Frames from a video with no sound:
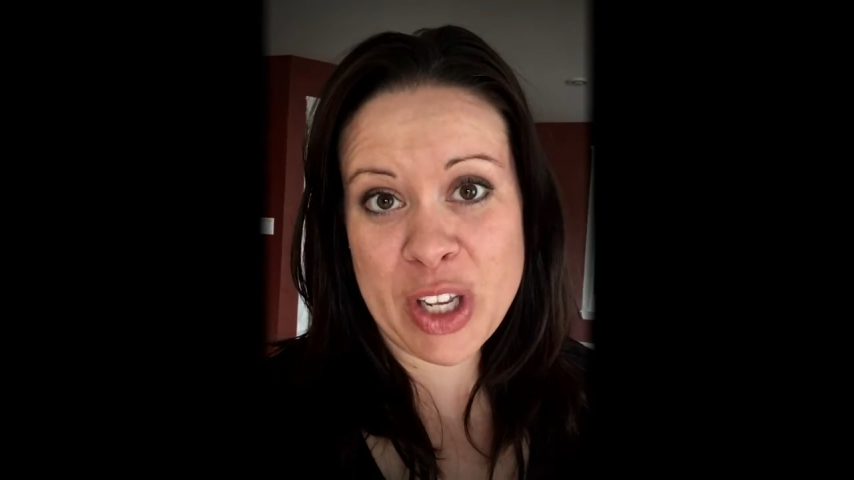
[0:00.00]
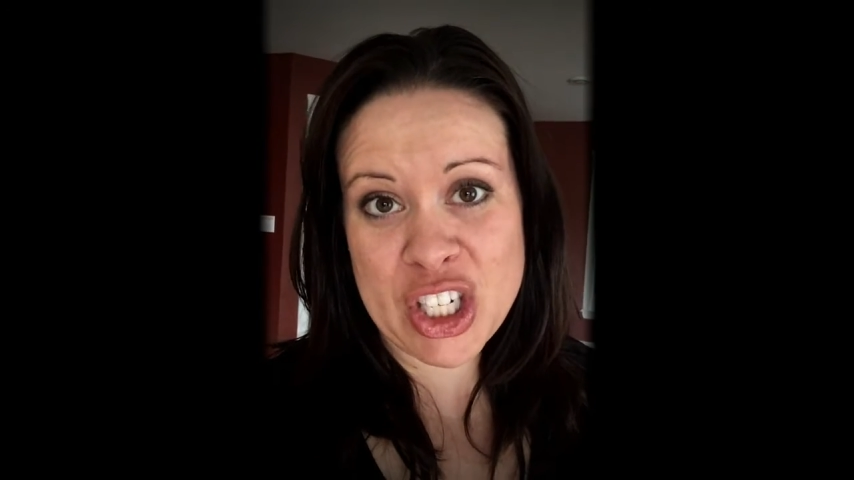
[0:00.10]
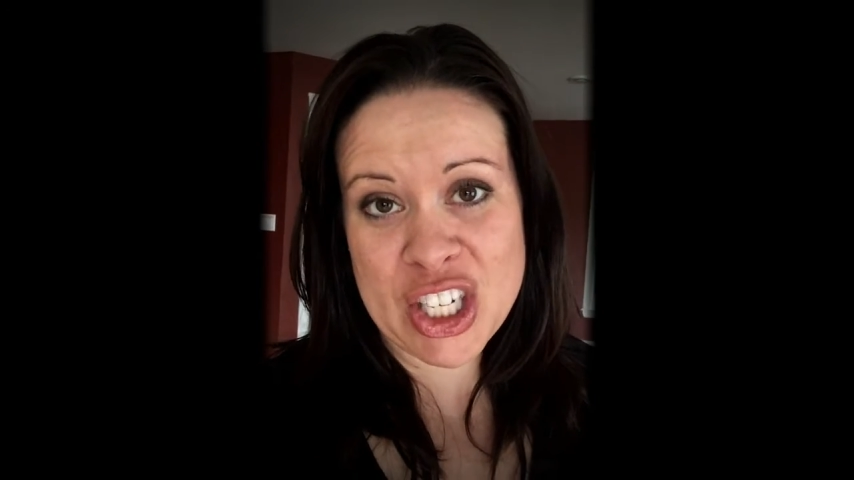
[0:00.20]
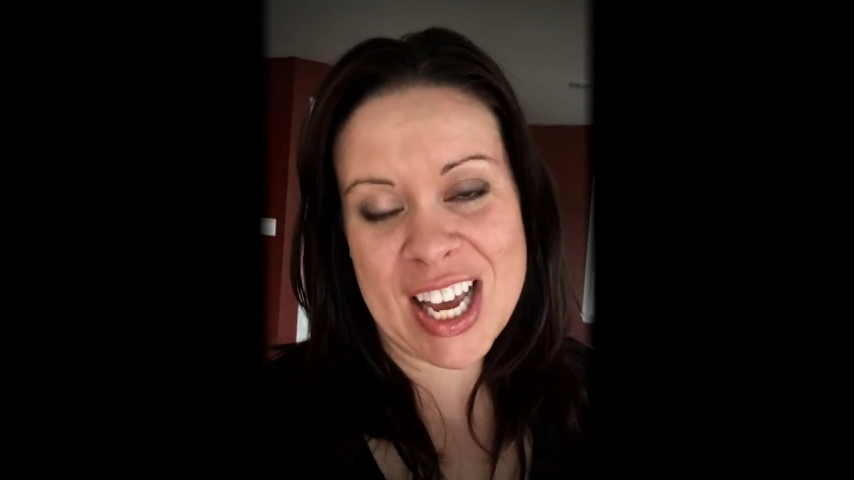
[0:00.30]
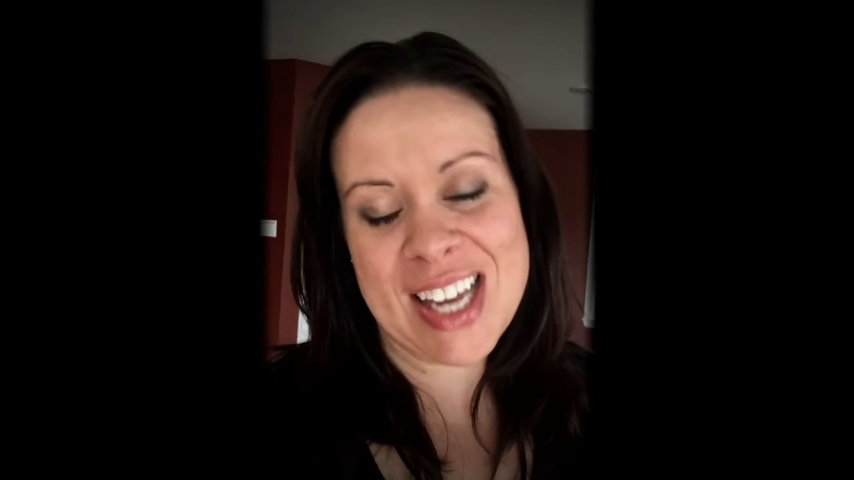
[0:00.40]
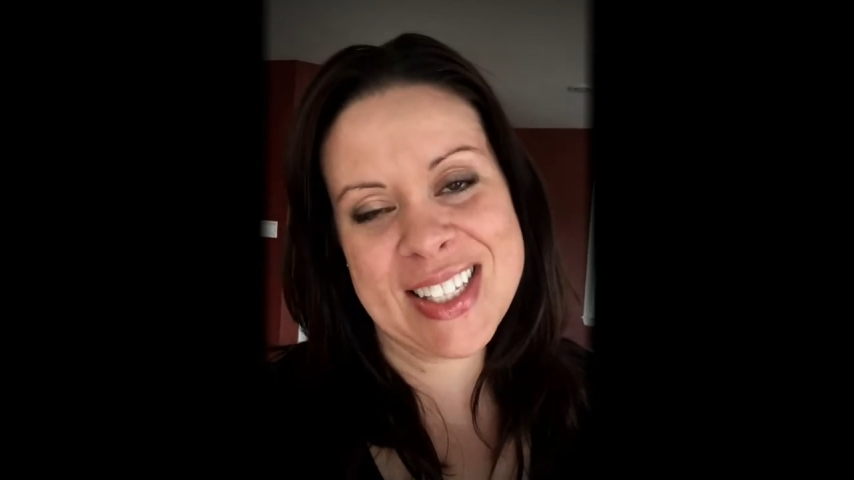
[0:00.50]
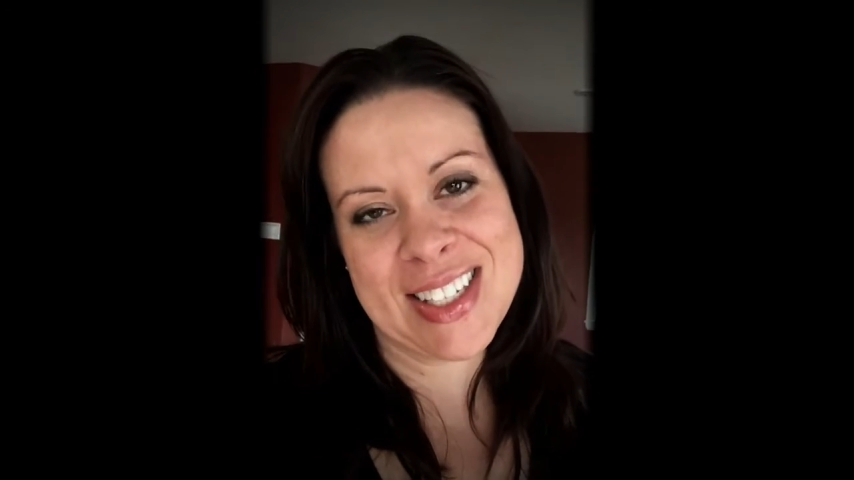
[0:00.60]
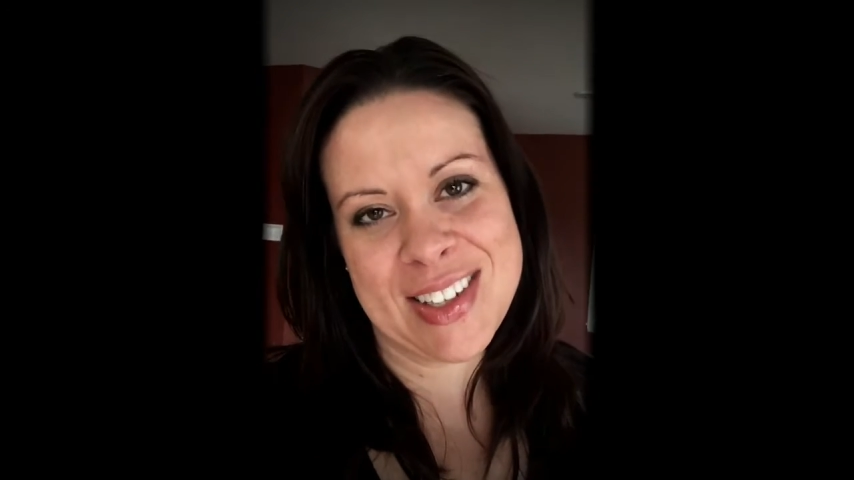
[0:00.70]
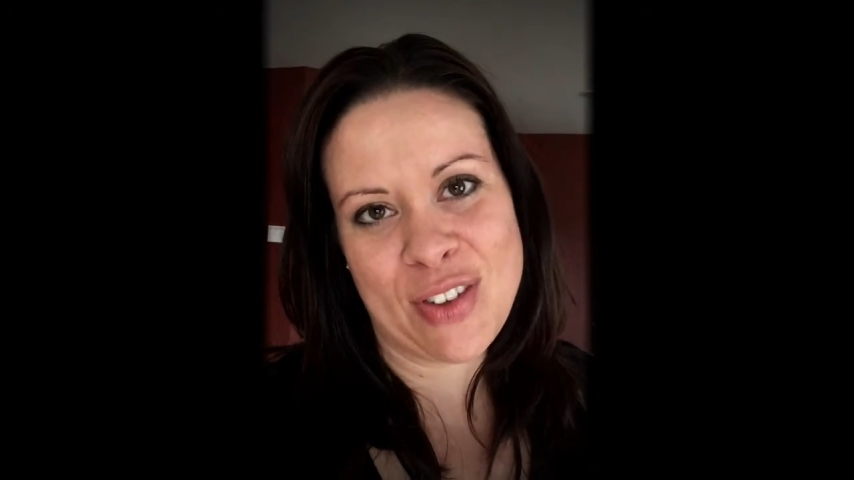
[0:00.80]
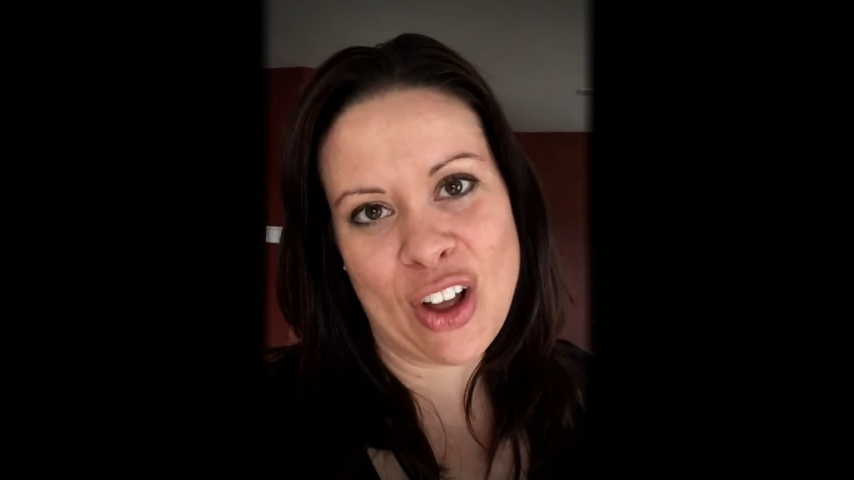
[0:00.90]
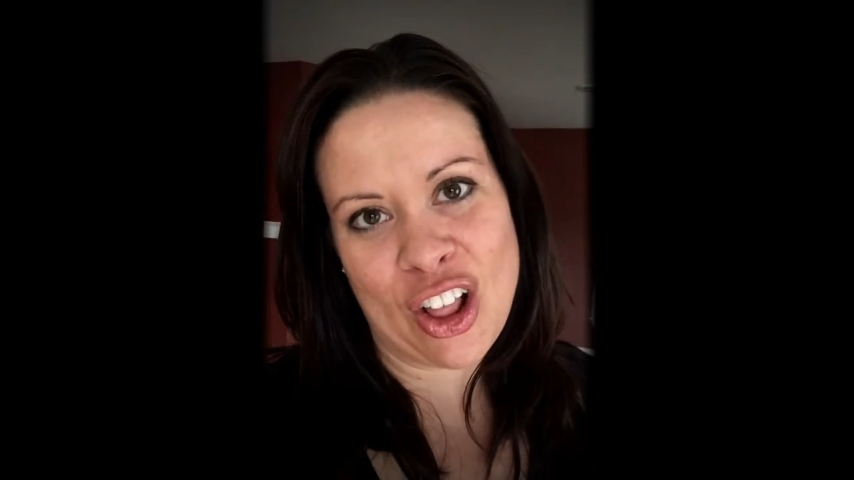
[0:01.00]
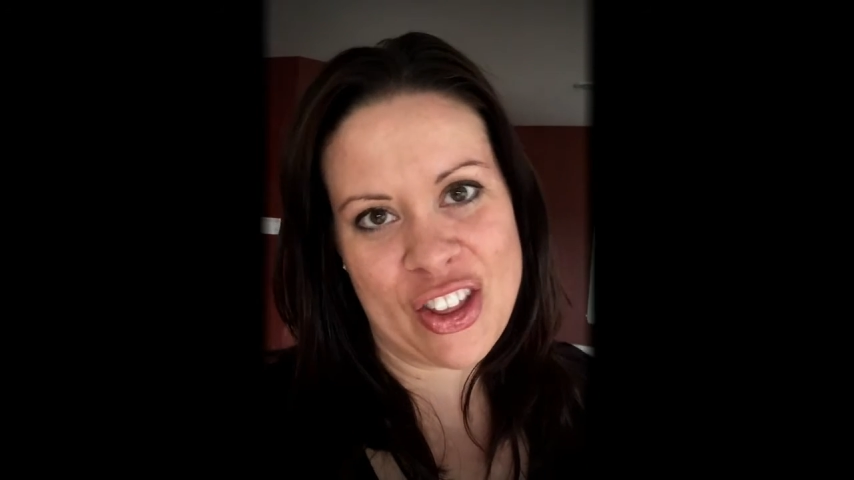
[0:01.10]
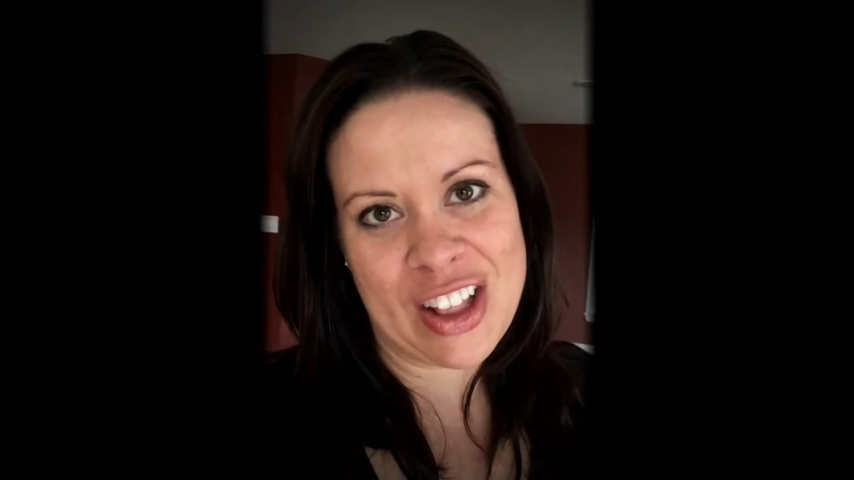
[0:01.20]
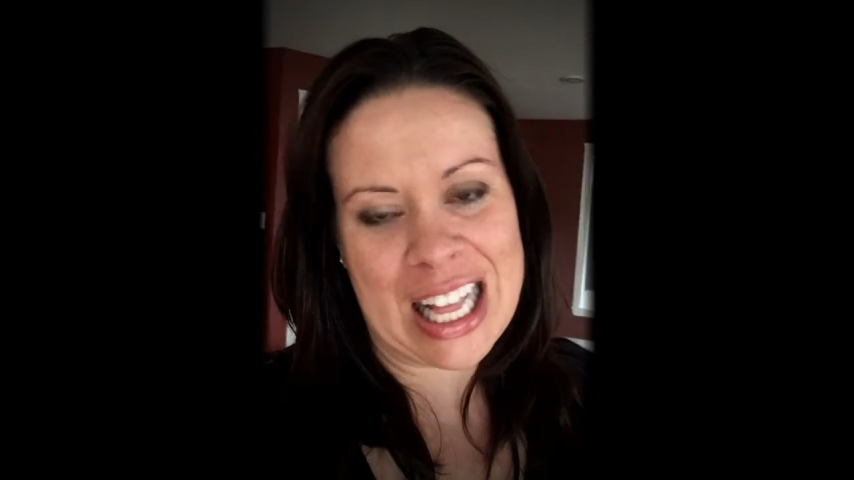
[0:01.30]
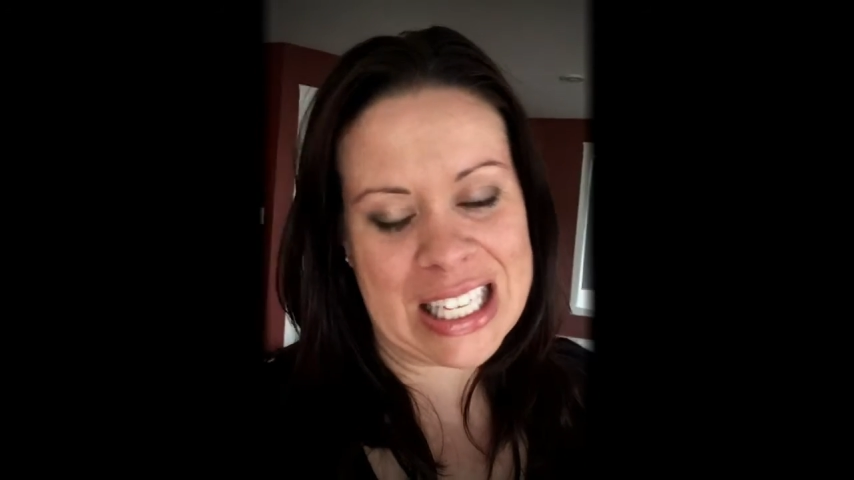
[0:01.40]
each day instead of all
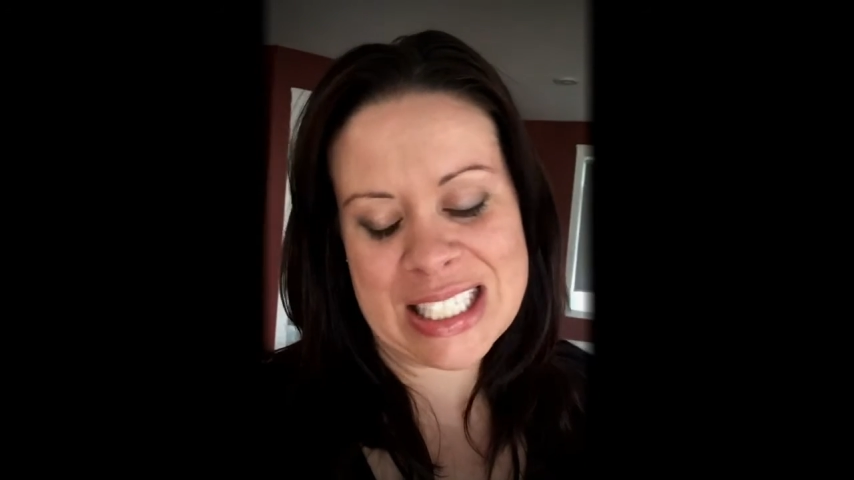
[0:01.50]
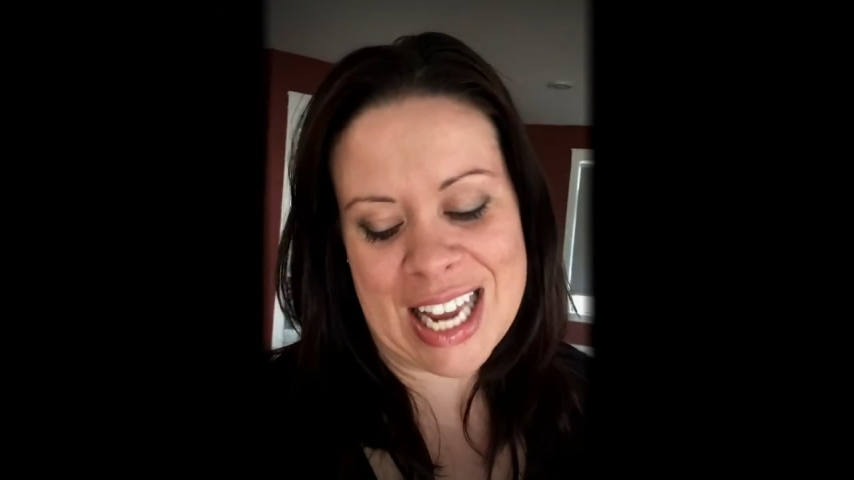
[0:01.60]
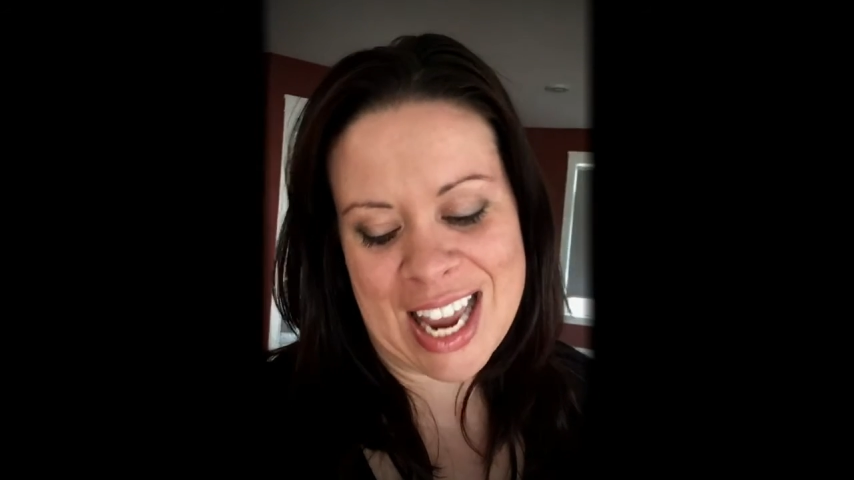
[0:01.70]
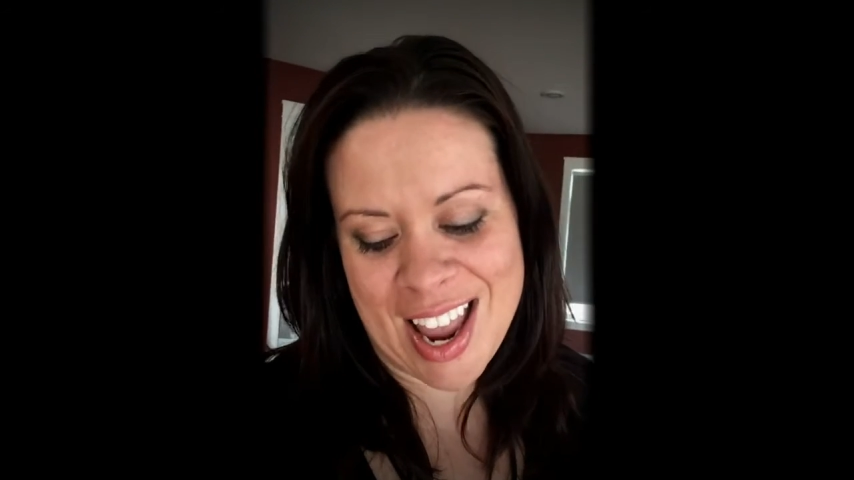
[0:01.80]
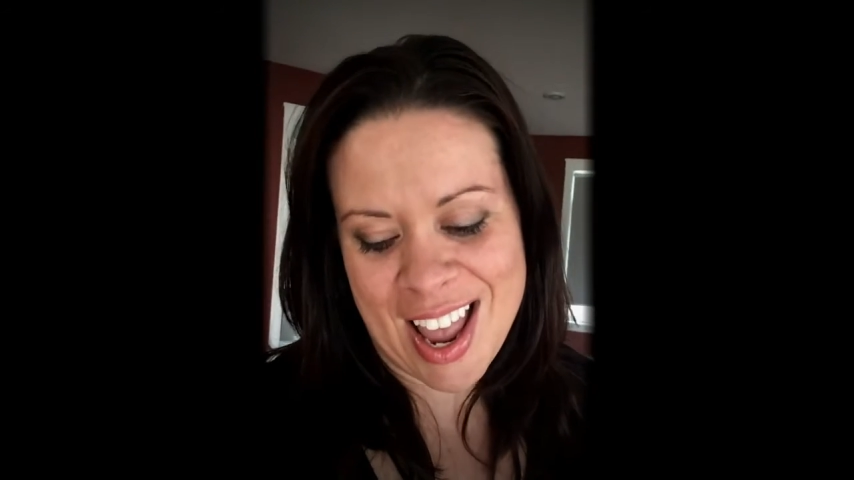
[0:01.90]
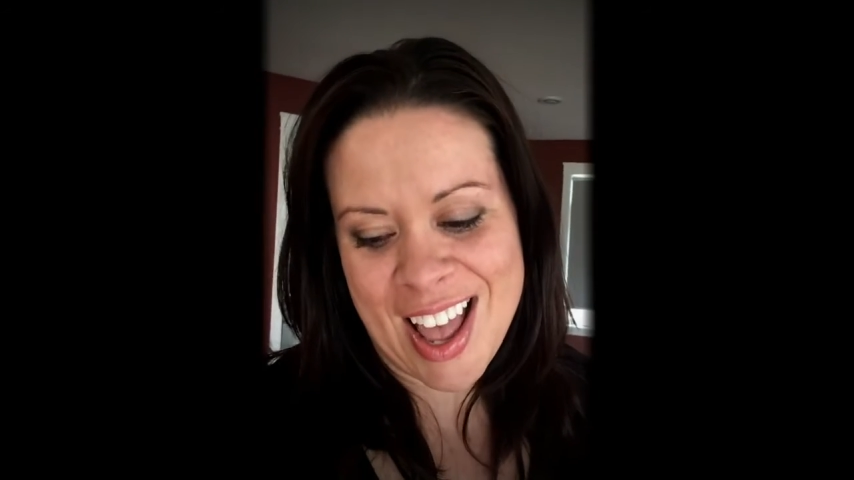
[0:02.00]
on the last day.